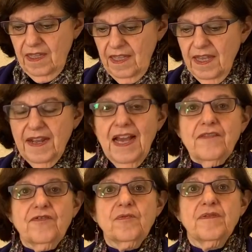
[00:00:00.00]
An
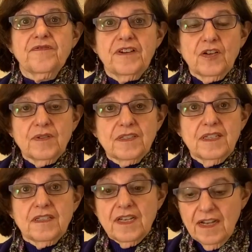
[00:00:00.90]
adverb of
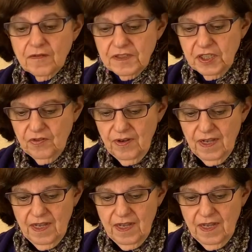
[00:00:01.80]
frequency tells you